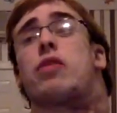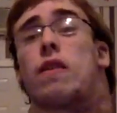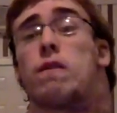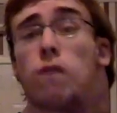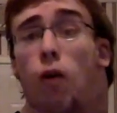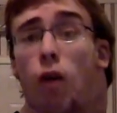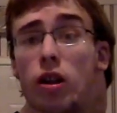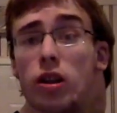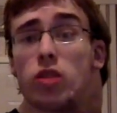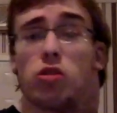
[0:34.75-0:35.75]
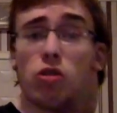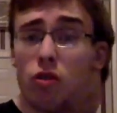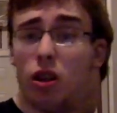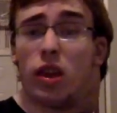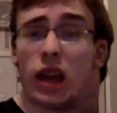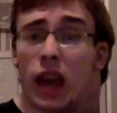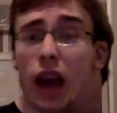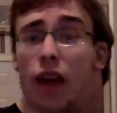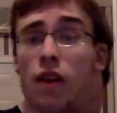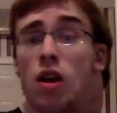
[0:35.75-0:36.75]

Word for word: them for it. You really can't.